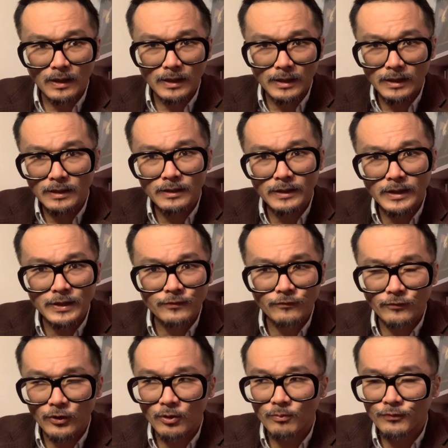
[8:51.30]
in these
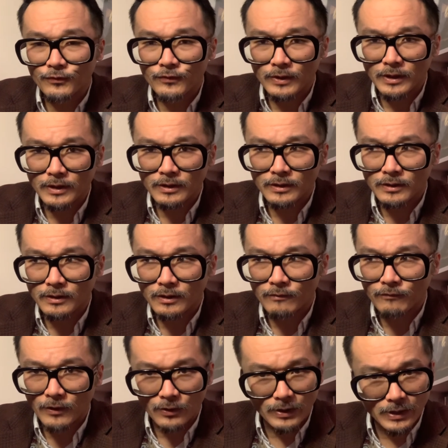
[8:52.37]
films in a
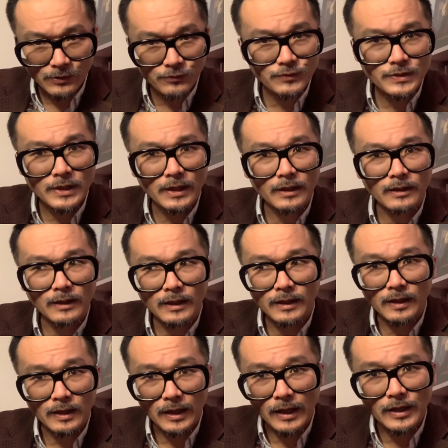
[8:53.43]
very interesting and
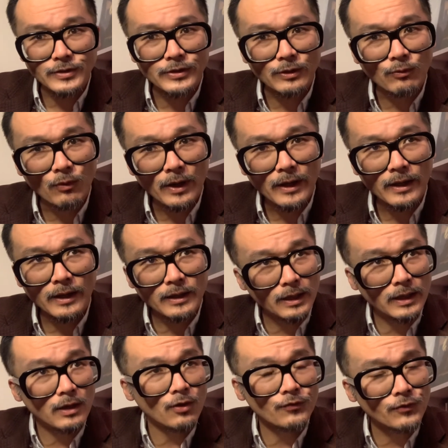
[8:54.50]
engaging way. And
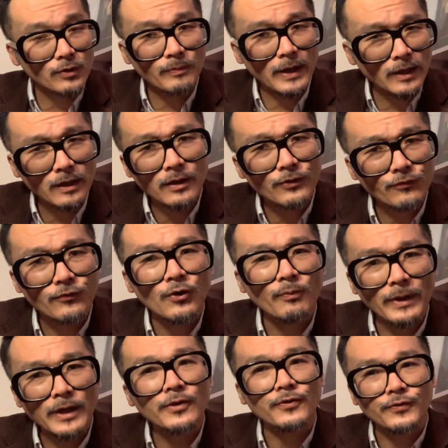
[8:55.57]
again, also depending on the
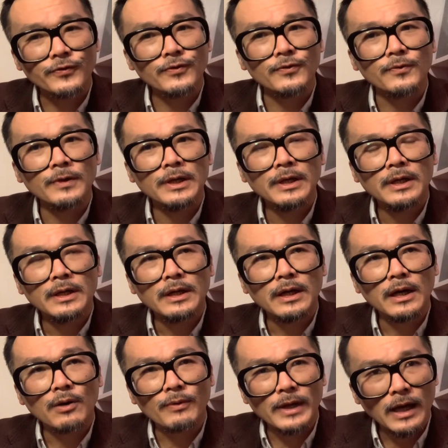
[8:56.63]
filmmaker too,
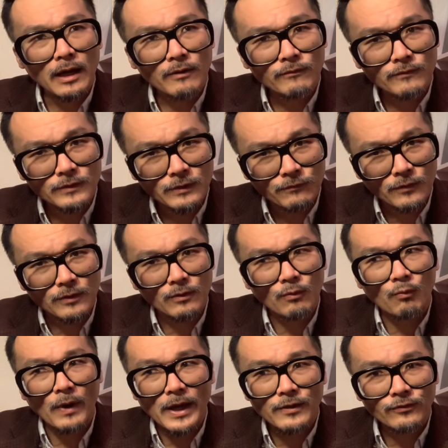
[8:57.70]
we have different
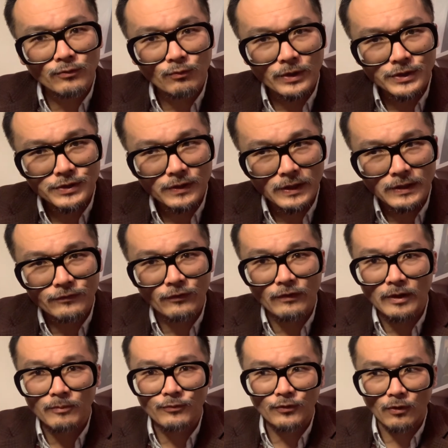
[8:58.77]
ways in which these
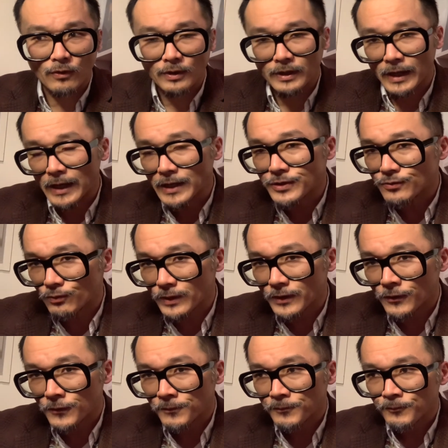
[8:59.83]
themes are engaged
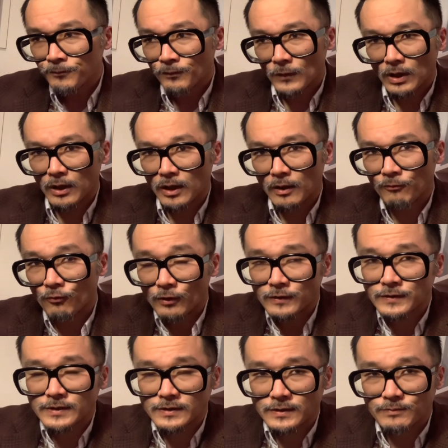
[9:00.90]
with. For
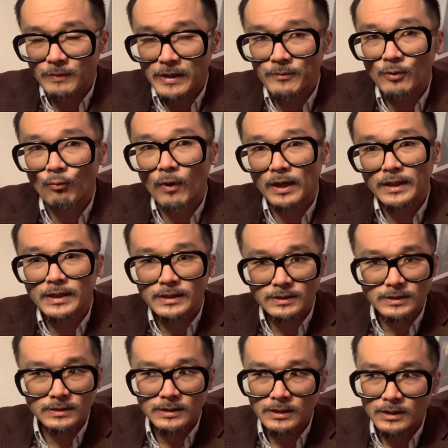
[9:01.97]
instance, maybe one
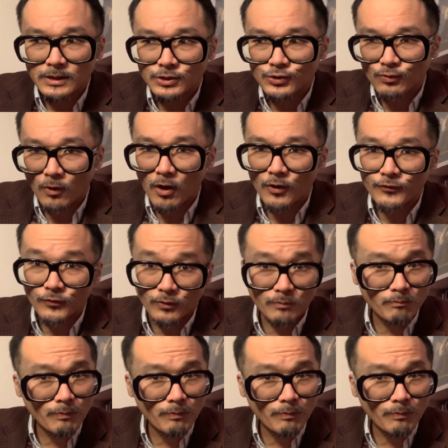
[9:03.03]
can draw certain